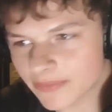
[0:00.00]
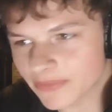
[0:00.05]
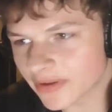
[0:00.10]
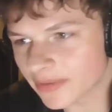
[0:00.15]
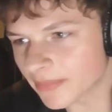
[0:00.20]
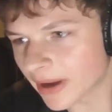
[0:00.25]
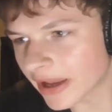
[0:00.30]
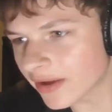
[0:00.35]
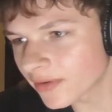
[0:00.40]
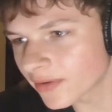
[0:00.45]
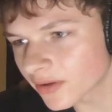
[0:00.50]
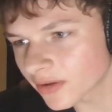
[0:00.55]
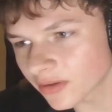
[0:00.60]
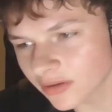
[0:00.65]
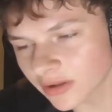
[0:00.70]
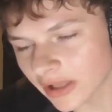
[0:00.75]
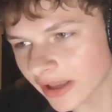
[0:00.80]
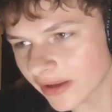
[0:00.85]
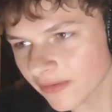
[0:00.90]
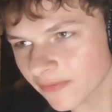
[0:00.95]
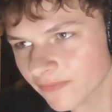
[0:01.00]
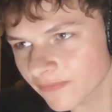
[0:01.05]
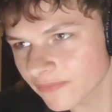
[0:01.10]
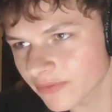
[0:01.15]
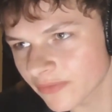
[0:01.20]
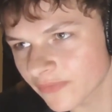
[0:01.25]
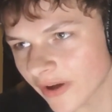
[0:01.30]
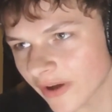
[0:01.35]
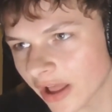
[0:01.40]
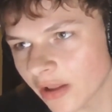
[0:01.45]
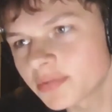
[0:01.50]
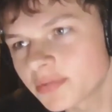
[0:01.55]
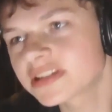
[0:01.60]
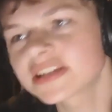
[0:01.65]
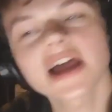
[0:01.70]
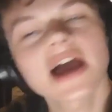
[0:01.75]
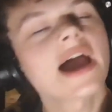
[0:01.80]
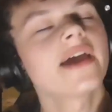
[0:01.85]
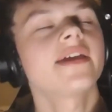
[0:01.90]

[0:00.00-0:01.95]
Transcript: The Michael, like, Phelps guy.